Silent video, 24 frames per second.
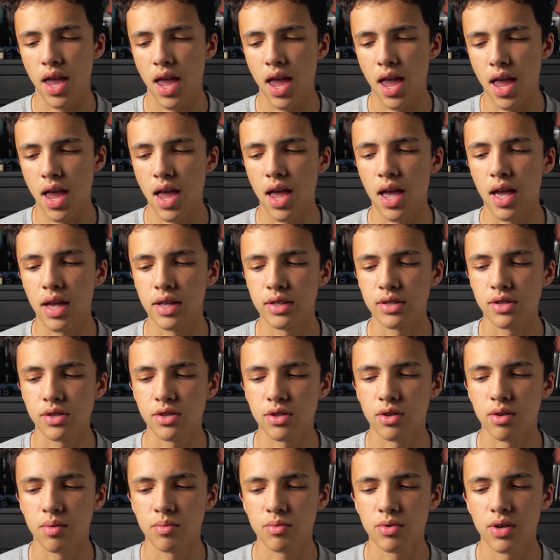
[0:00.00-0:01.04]
and so
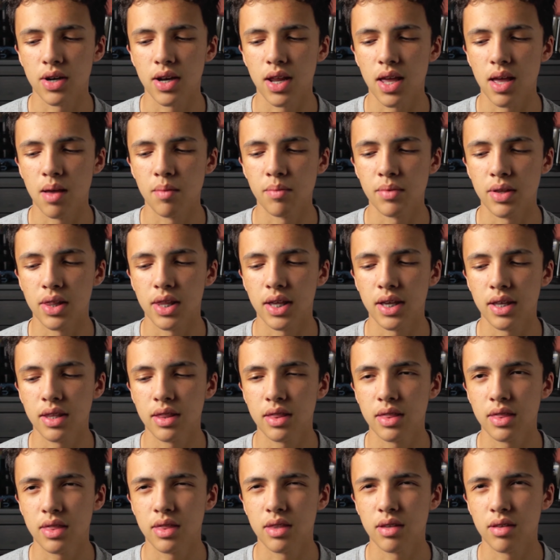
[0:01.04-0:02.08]
I'm trying to emulate
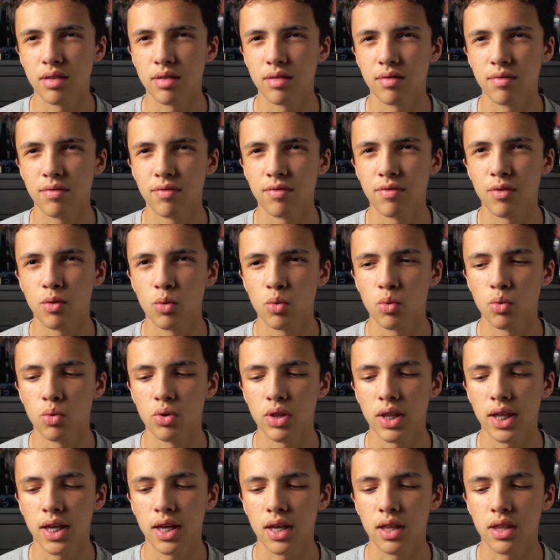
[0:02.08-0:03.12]
the focal
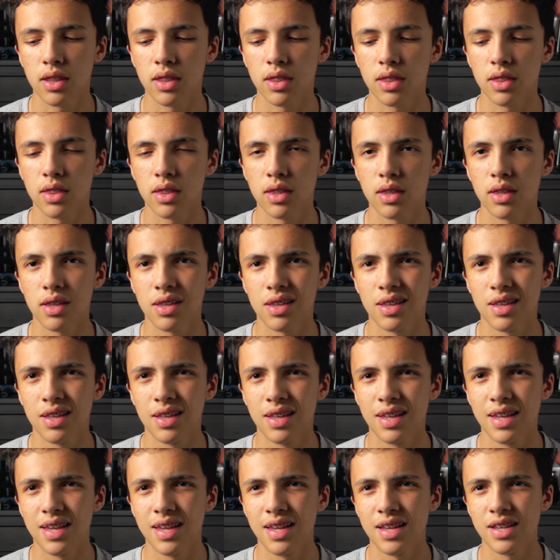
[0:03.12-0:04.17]
length.
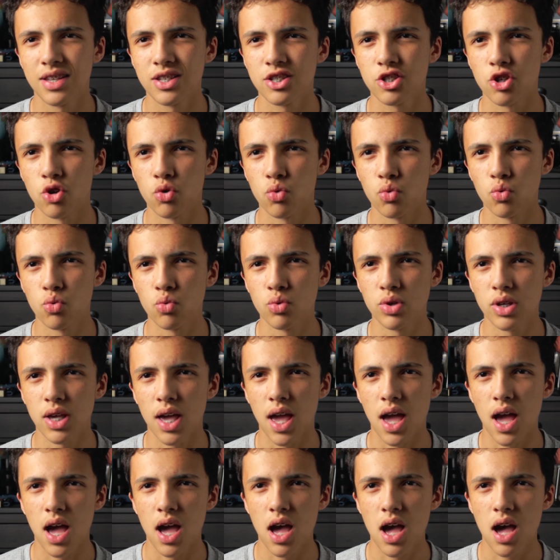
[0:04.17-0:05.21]
So
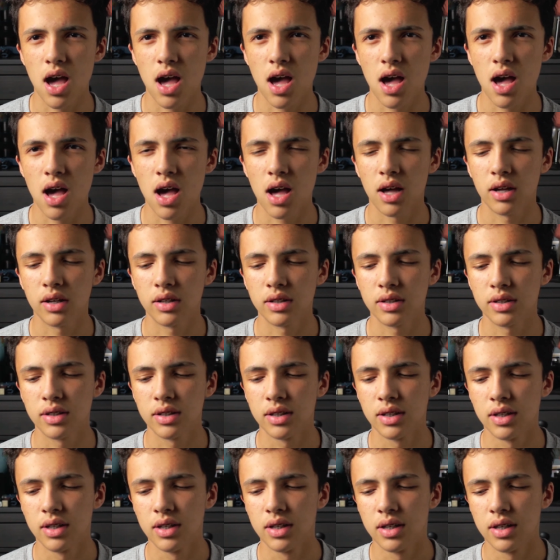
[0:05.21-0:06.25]
yeah.
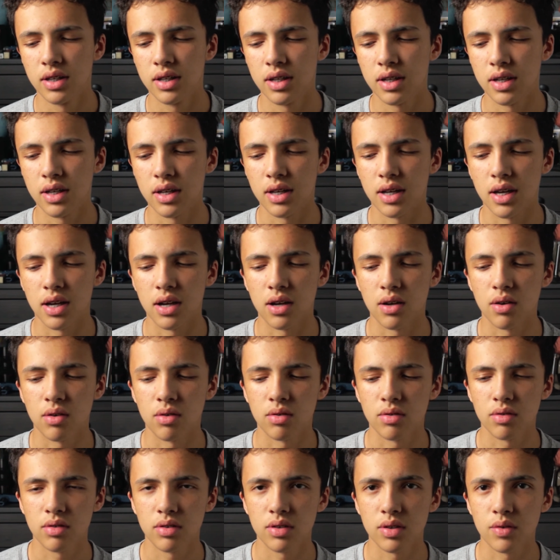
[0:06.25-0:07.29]
And
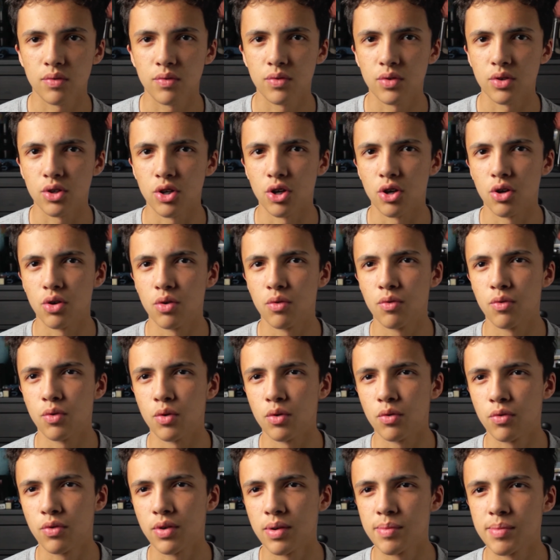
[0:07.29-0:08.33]
now, if you know, full
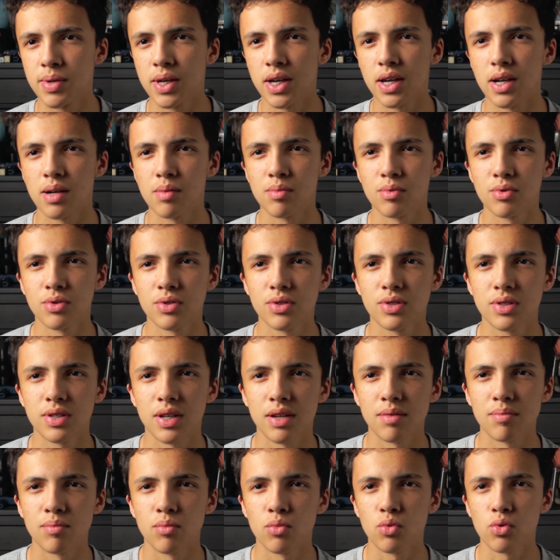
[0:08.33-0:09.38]
frame cameras
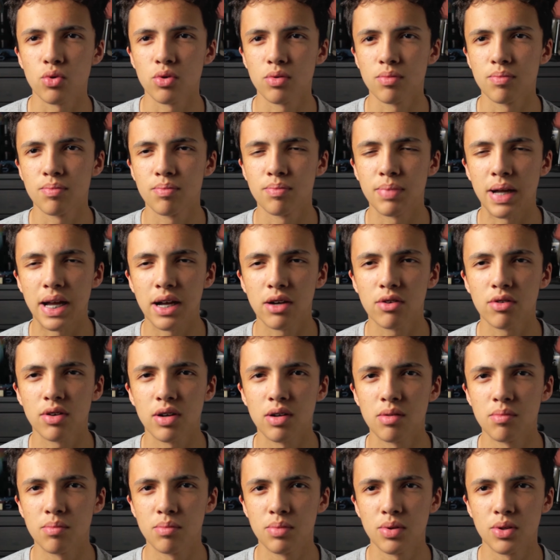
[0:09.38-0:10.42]
have more
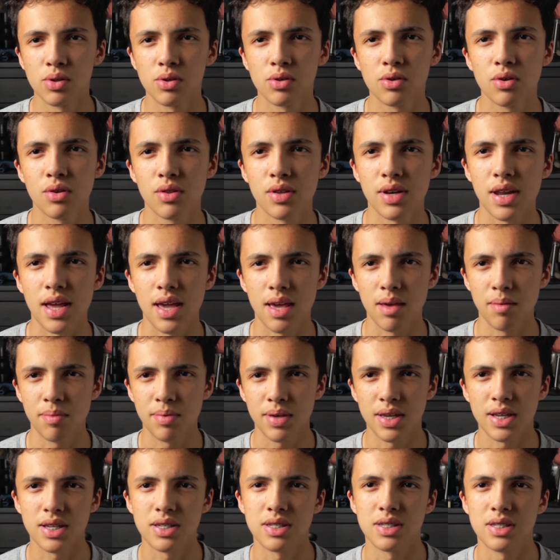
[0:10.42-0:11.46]
background blur than
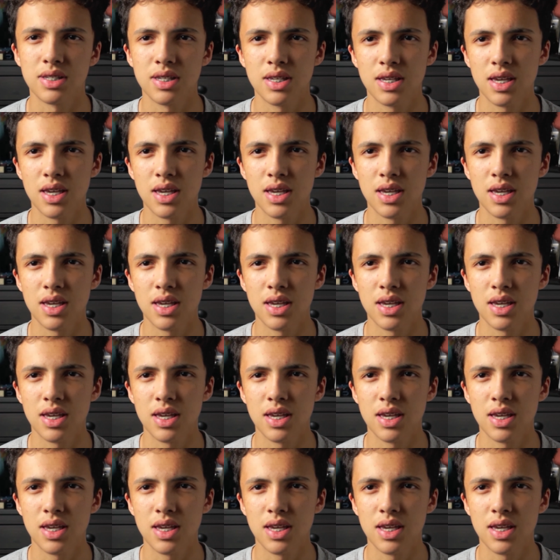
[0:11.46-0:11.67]
APS-C